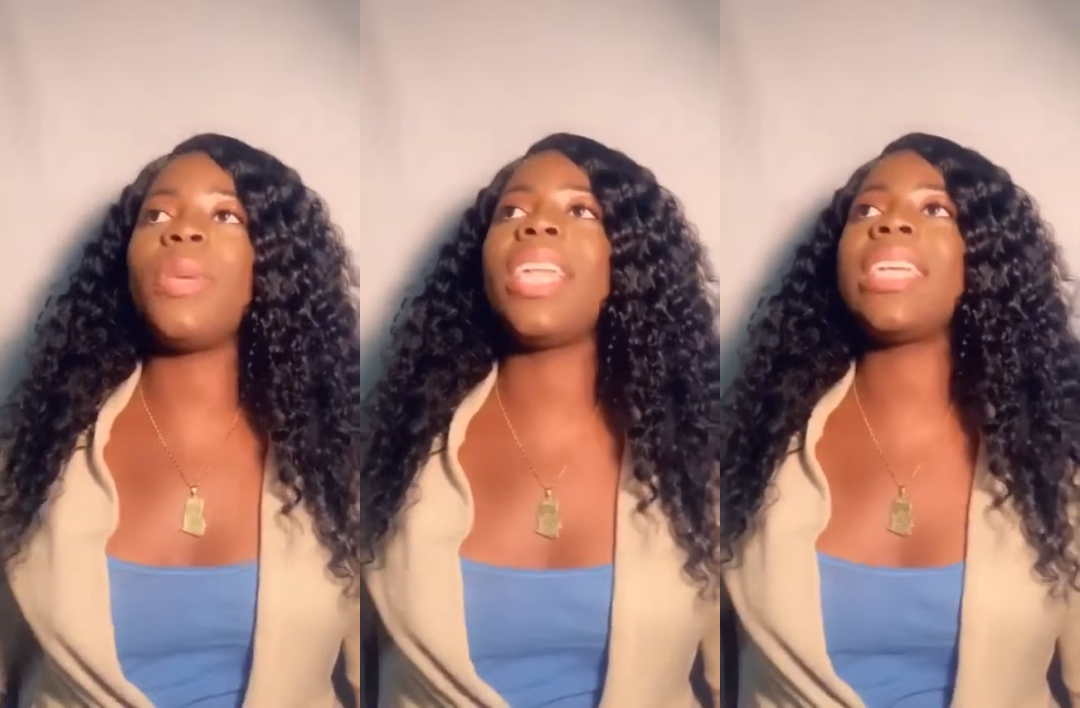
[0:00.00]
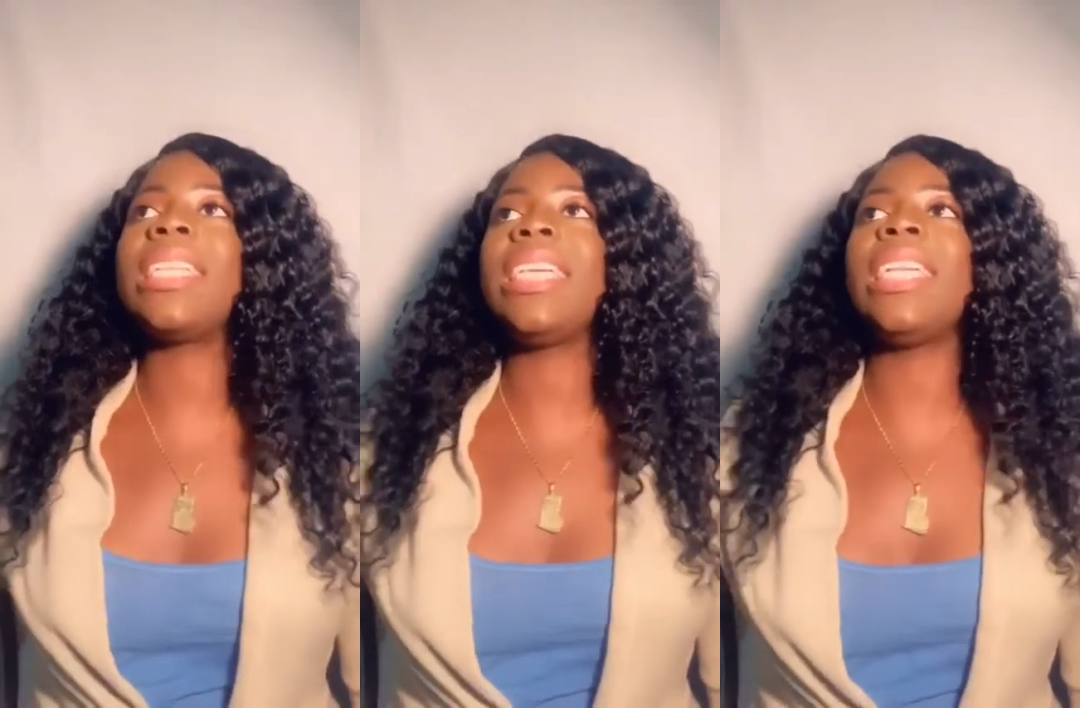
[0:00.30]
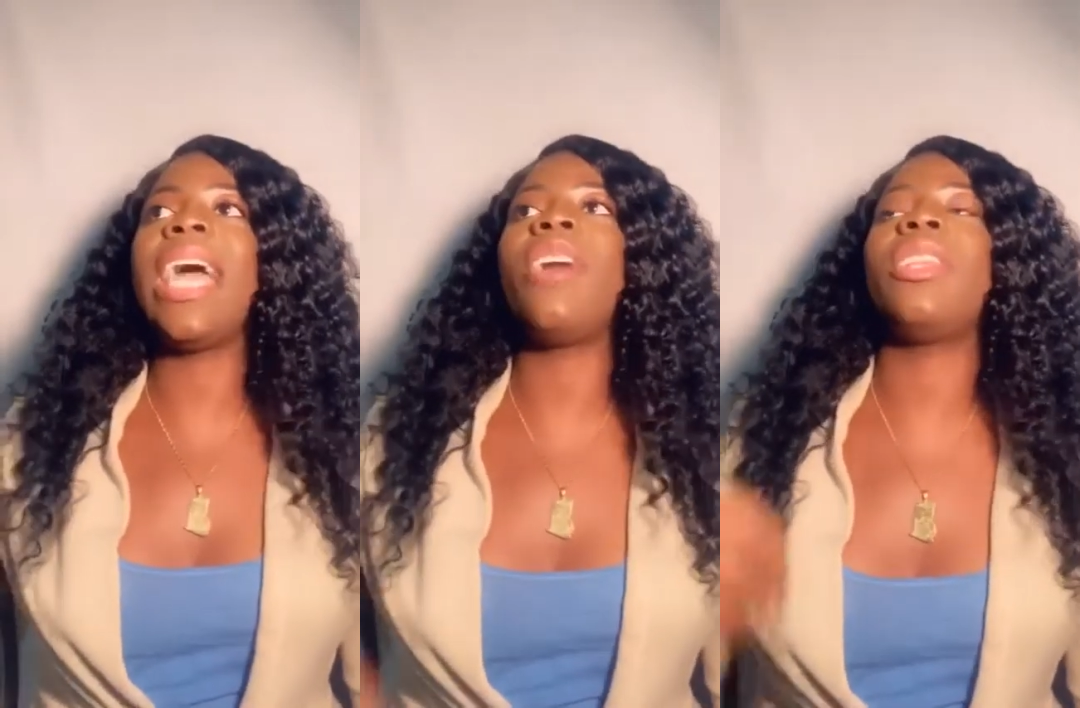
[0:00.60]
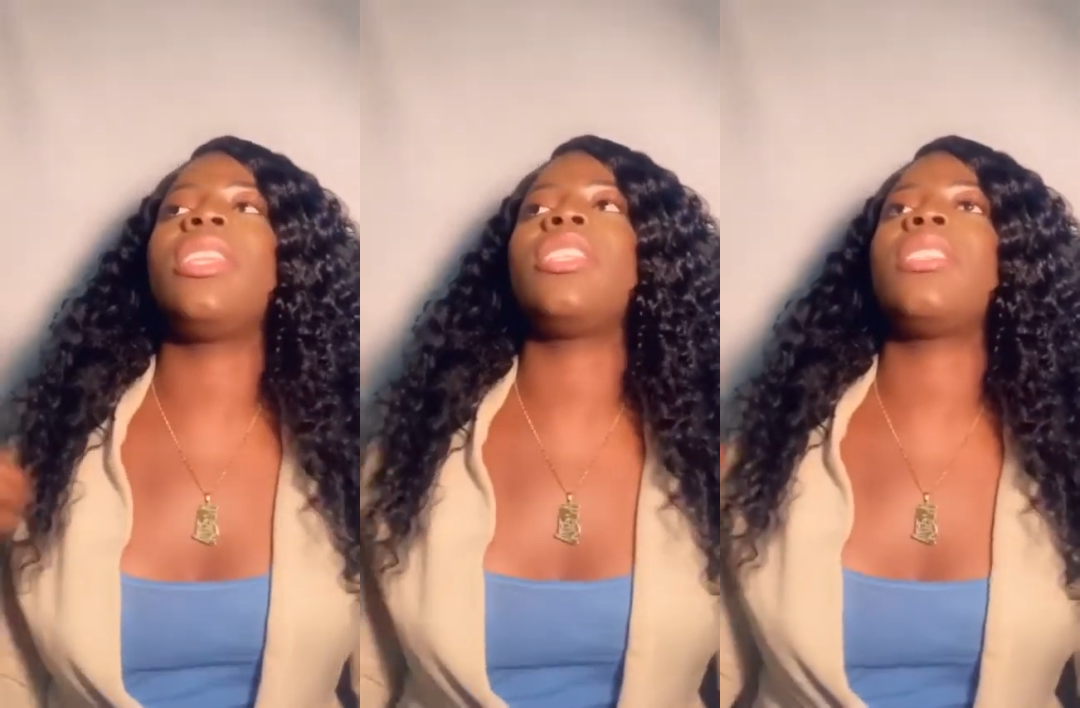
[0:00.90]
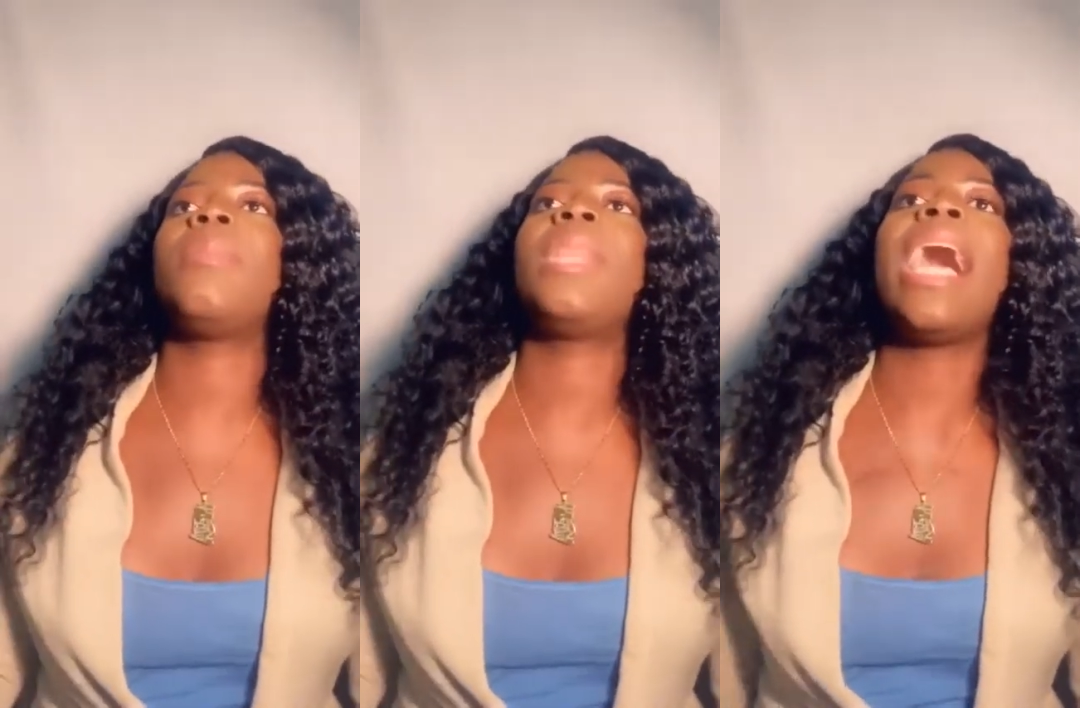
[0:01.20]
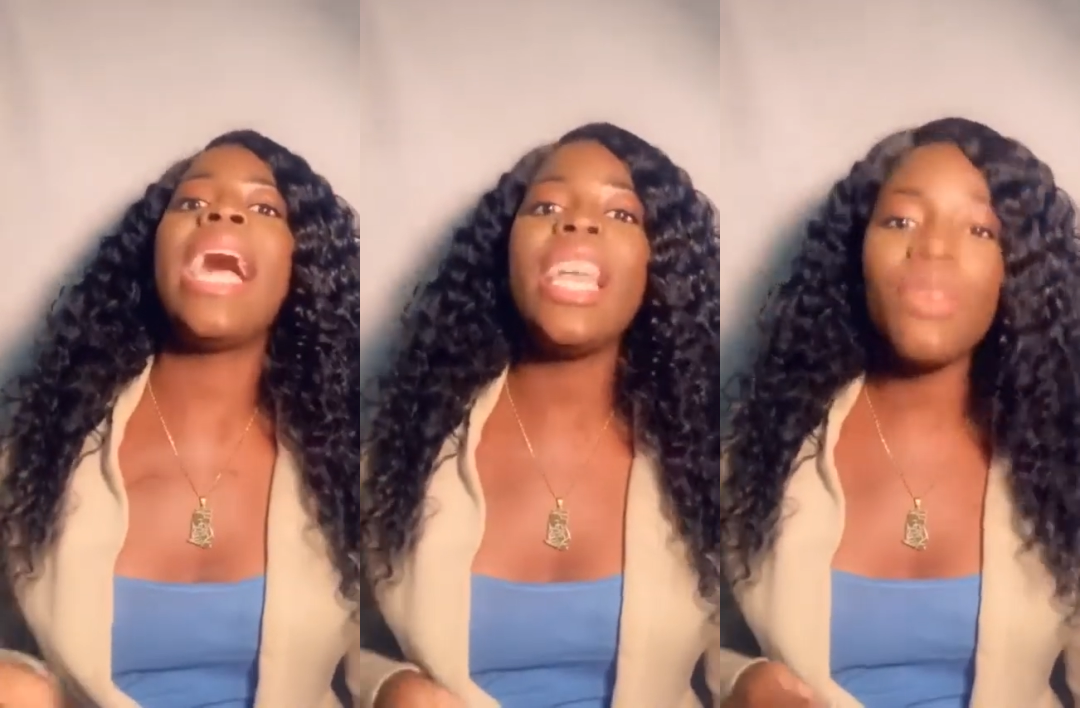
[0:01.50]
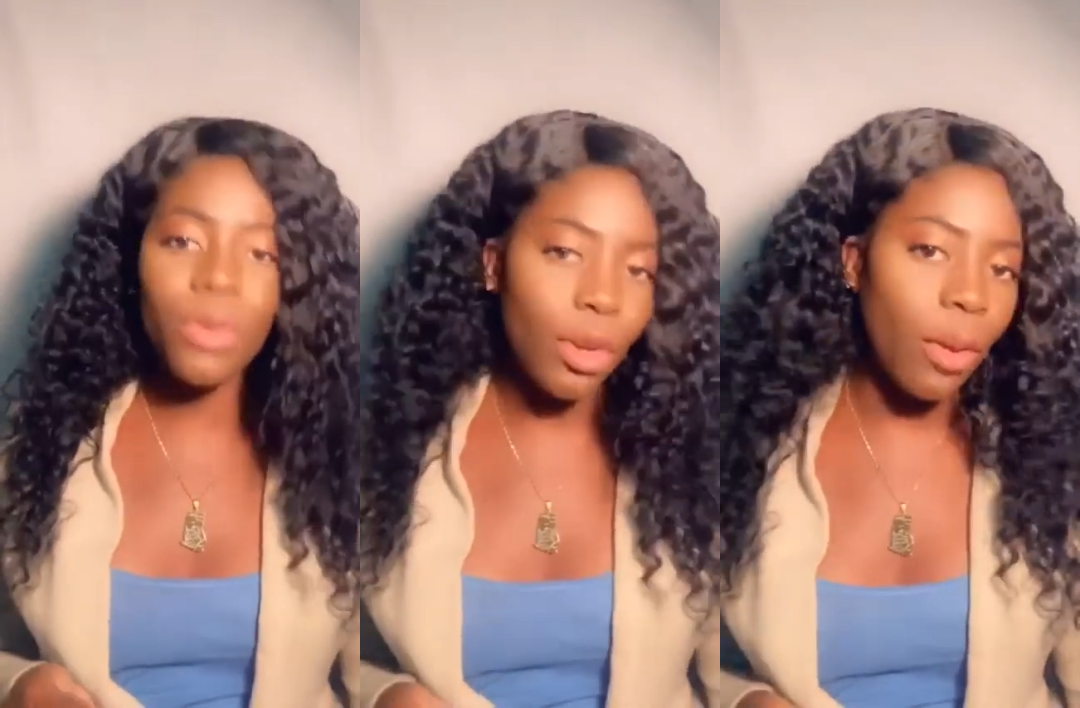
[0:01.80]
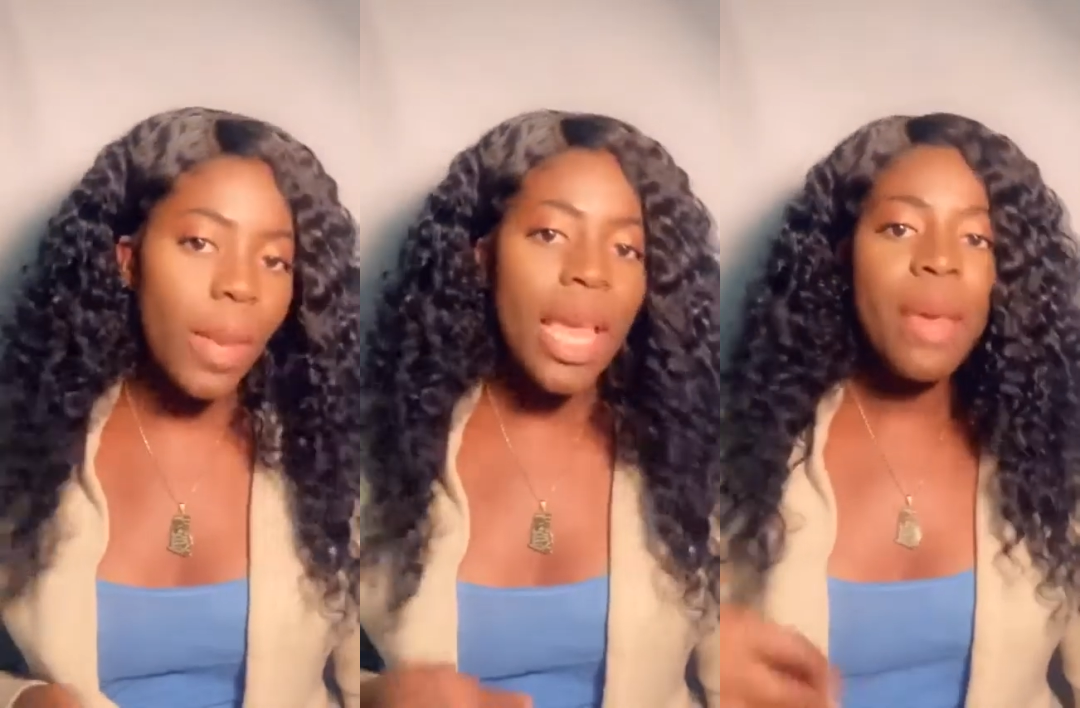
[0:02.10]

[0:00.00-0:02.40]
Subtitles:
We had to clean out the supply room,